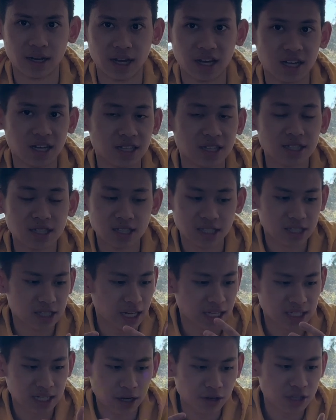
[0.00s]
And
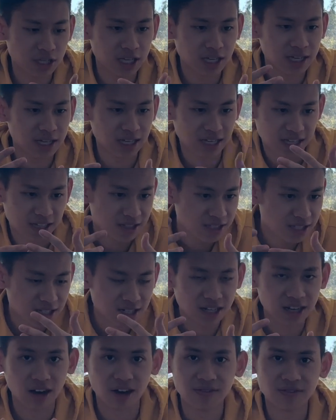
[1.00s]
that's how you get into
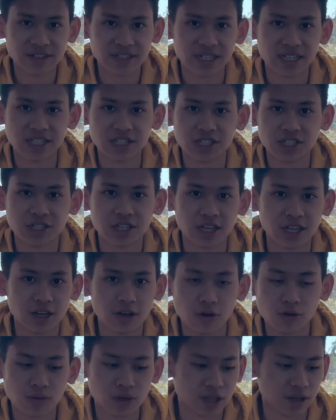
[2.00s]
the conversation and
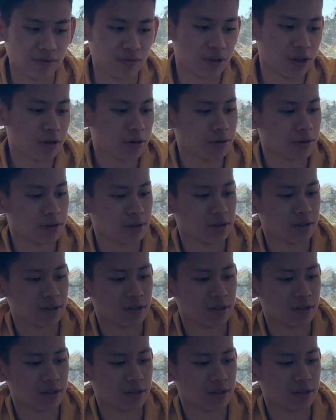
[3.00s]
go with the flow.